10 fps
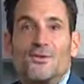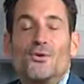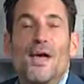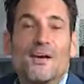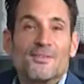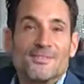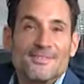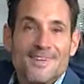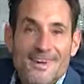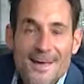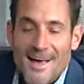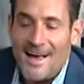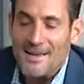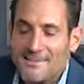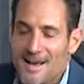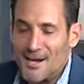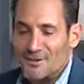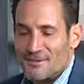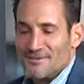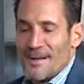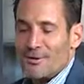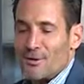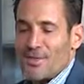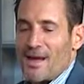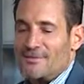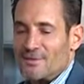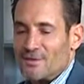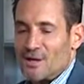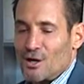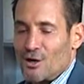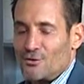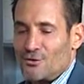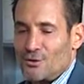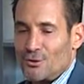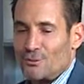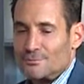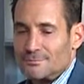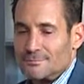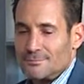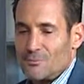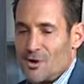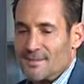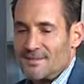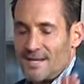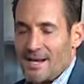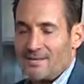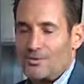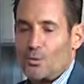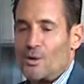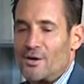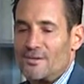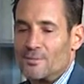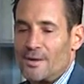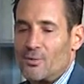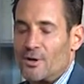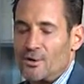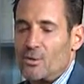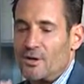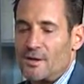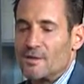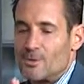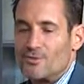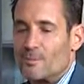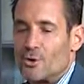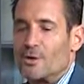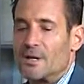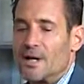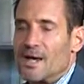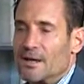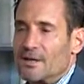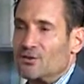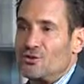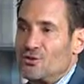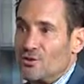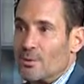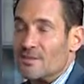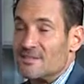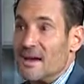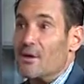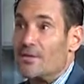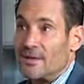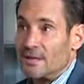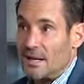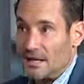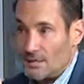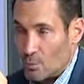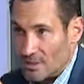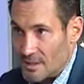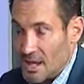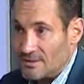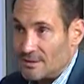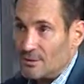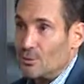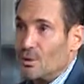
Do Kegels. Doctor, final thoughts in regards to Prostate Cancer Awareness Month. What do you think the most important? Because you just showed with us health and what not to do.